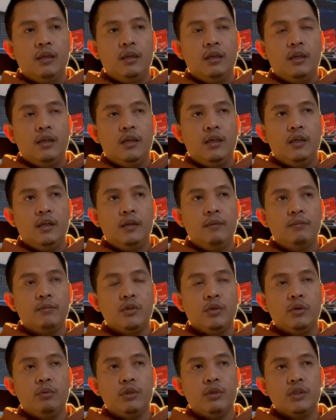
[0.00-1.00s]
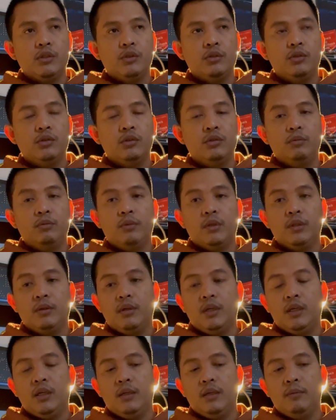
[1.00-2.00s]
it was due
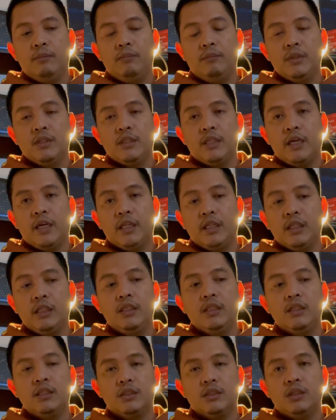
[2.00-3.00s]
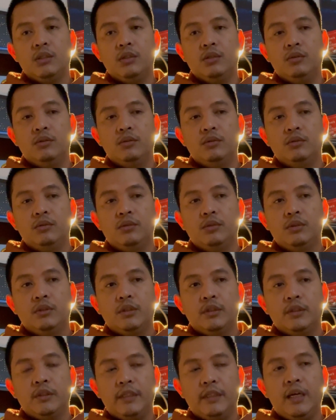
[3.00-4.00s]
to mishandling. So
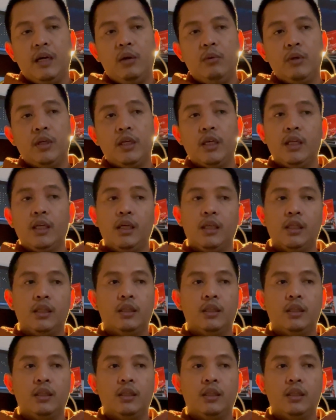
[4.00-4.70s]
that we cannot